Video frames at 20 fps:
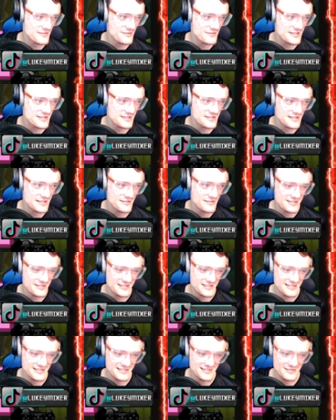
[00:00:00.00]
series
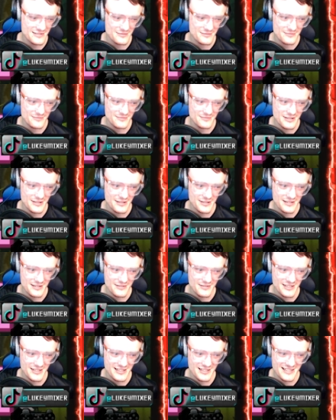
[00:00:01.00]
it is when you
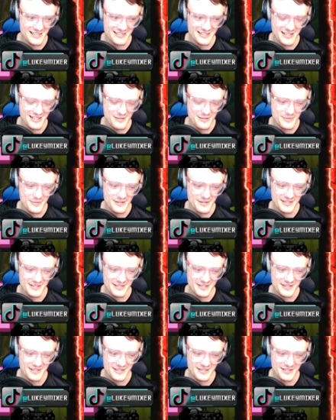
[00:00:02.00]
when you literally go by the